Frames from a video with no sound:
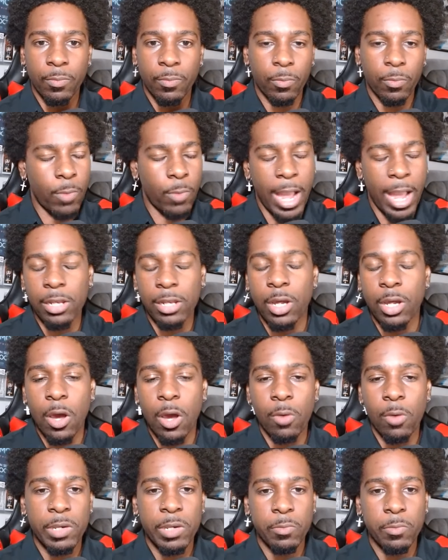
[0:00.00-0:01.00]
a while
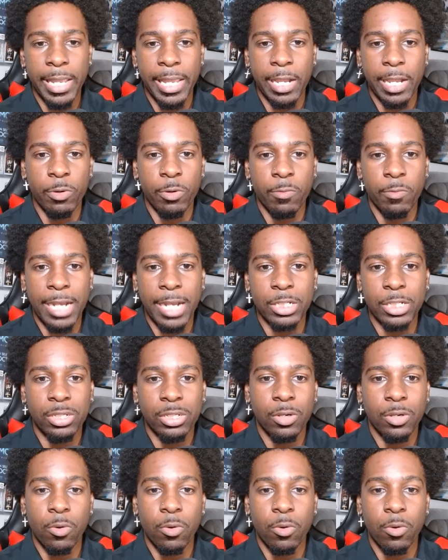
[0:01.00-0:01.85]
ago, we went and we watched